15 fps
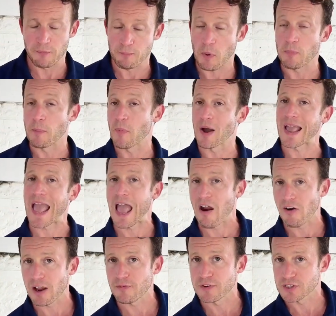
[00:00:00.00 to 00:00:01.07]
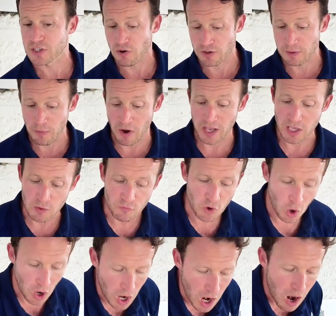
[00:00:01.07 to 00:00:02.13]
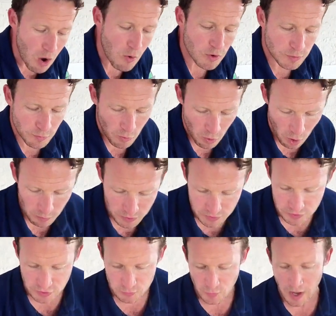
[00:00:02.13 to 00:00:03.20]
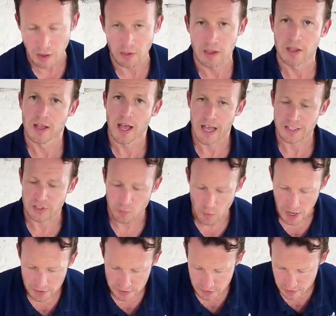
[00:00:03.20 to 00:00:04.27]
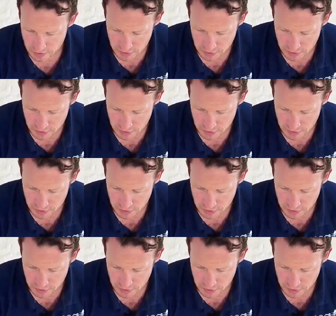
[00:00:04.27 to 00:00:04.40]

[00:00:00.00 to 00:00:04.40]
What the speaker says: proper bike area for securing the bike, you've got loads more options as well as to where to